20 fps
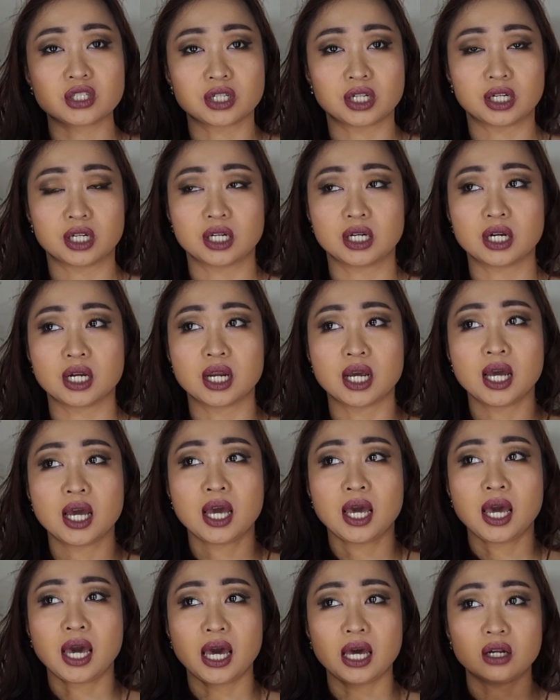turn.
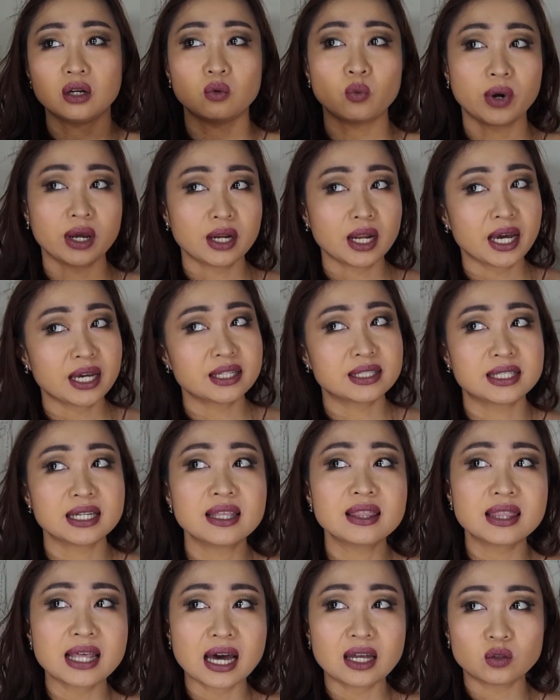And when I
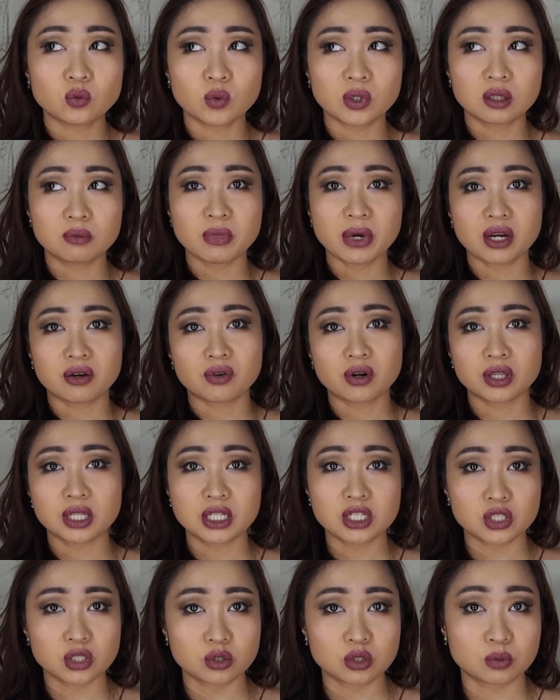did that with my running
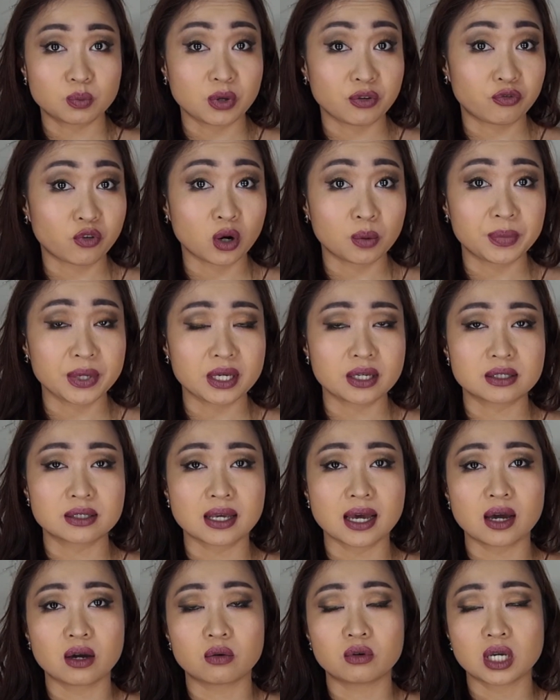shoes before, because
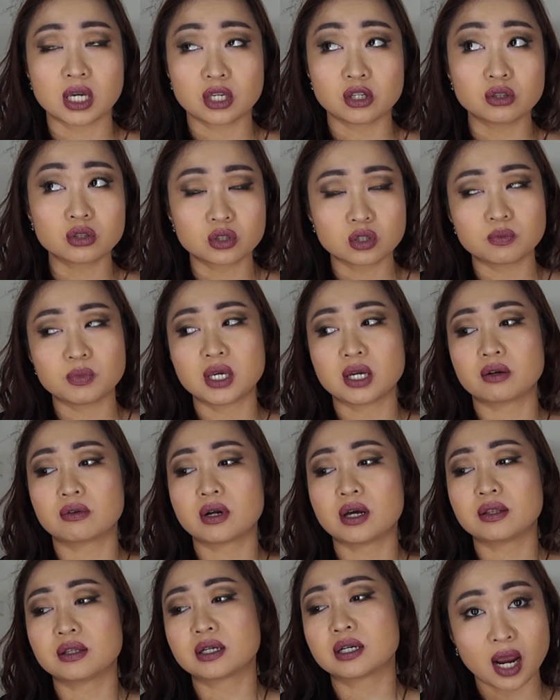I used to be a
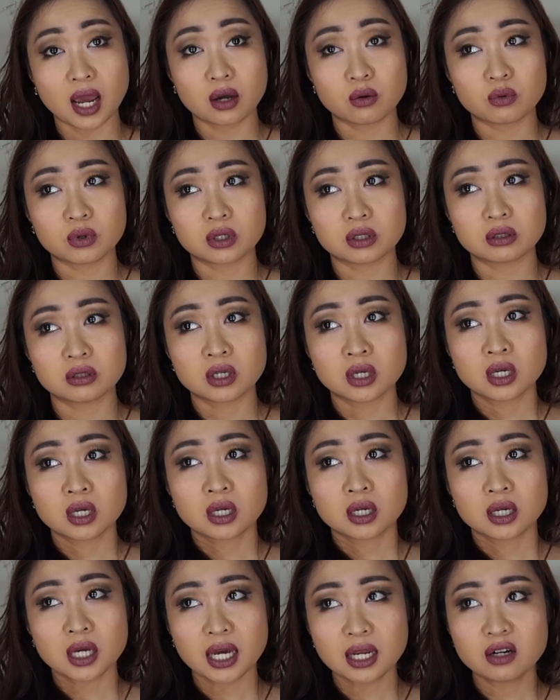runner, I would
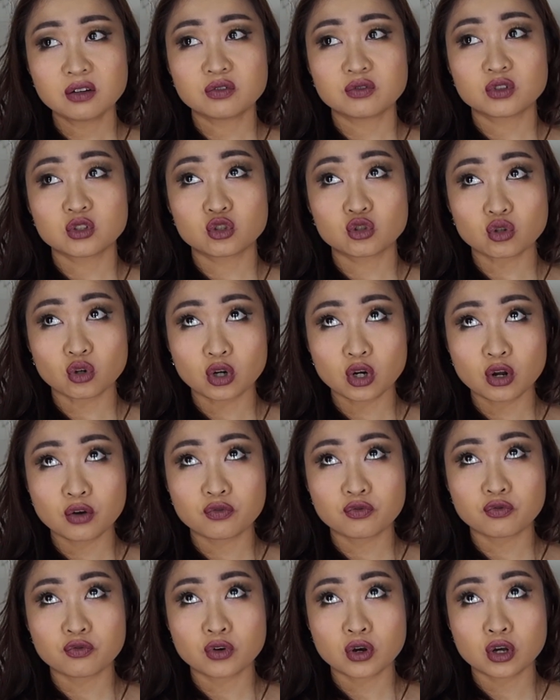kind of sort
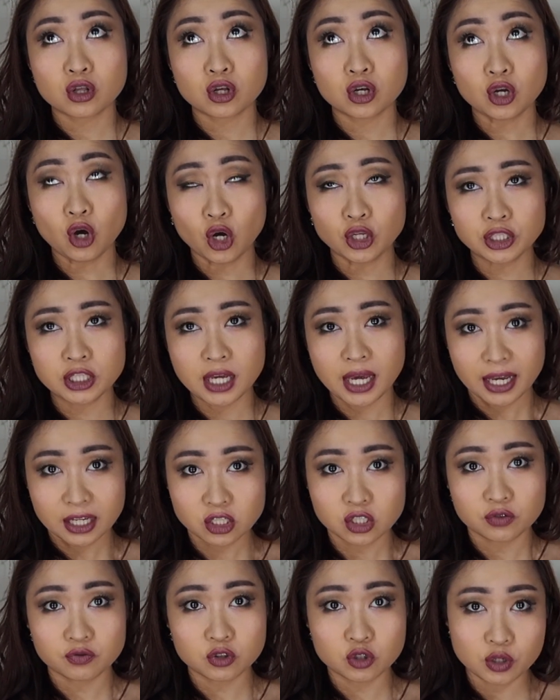of on the
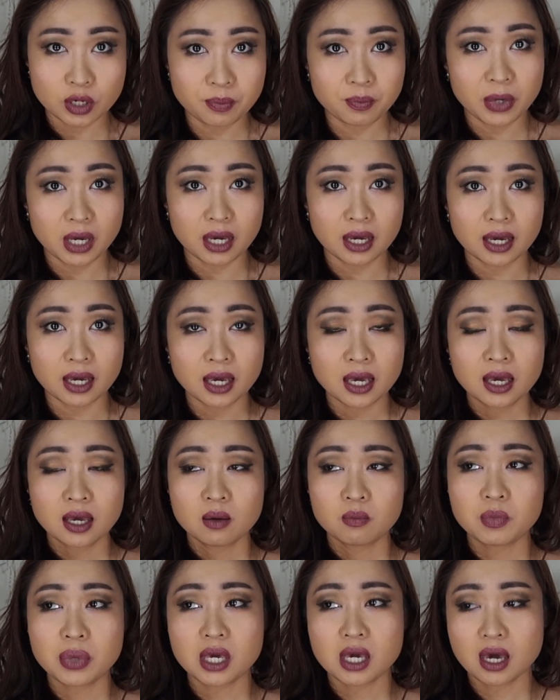edge of tripping
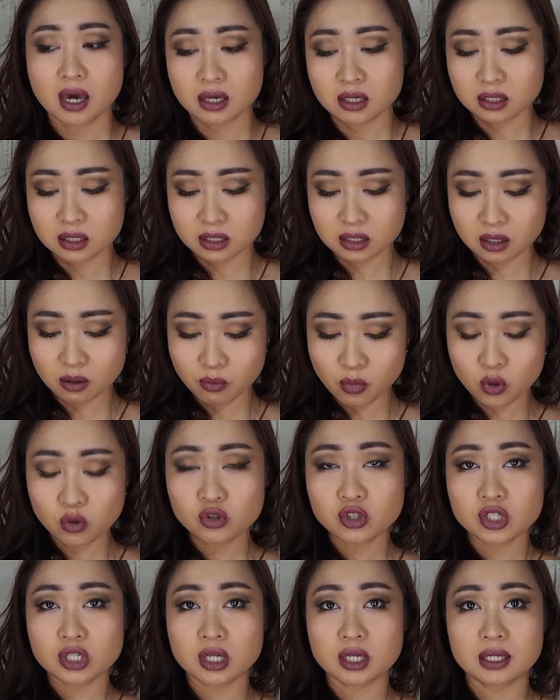because the
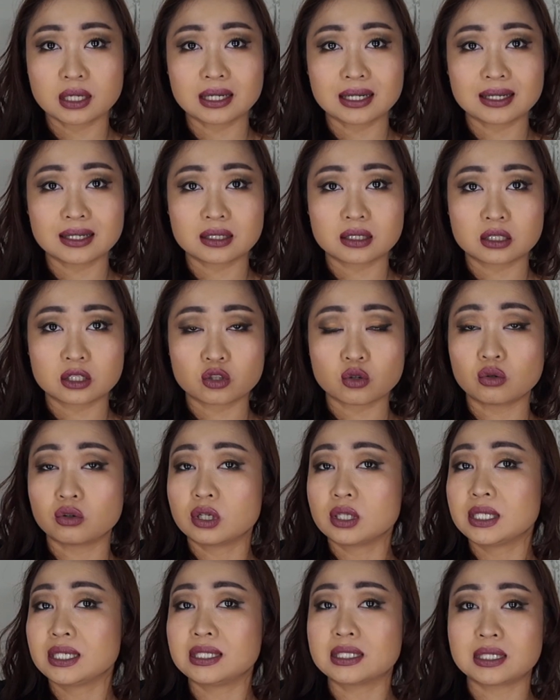motion is
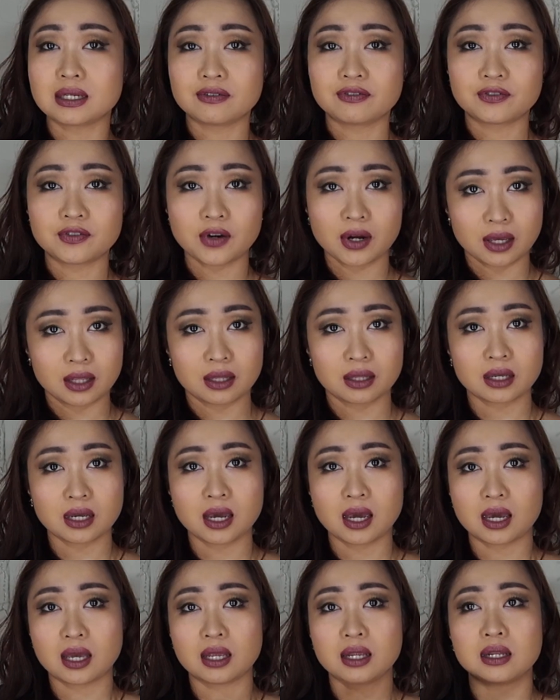totally different,
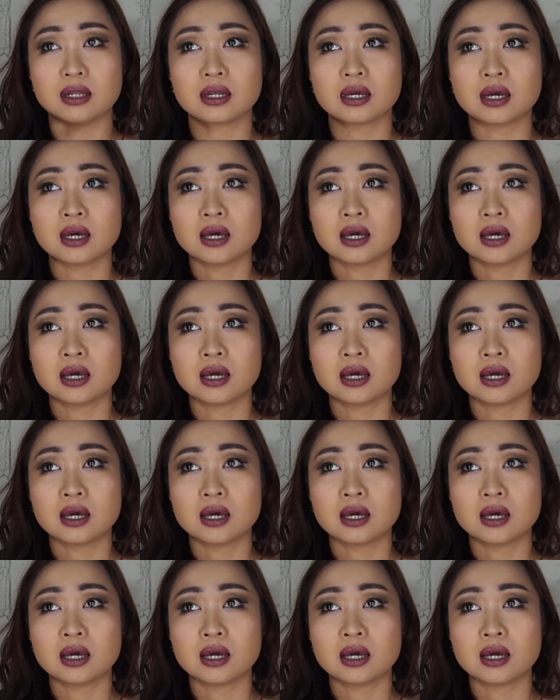and